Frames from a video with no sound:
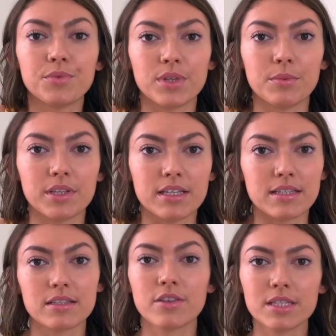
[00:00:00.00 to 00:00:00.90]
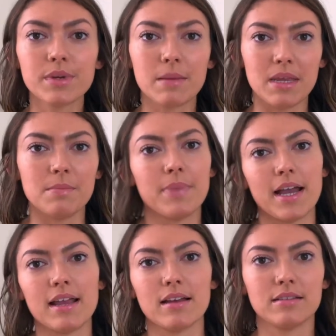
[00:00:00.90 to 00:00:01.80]
release it. So that's what I mean
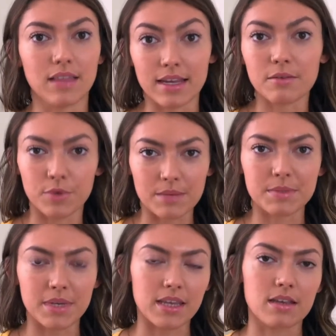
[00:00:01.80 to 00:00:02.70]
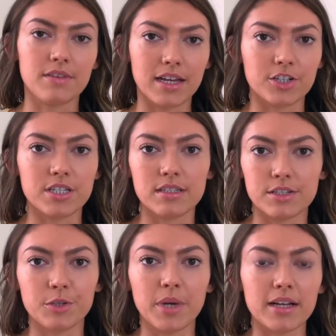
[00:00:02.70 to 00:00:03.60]
by like when I'm speaking of energies in
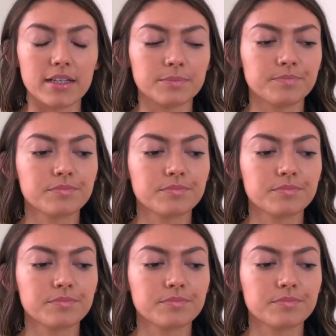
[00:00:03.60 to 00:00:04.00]
your body.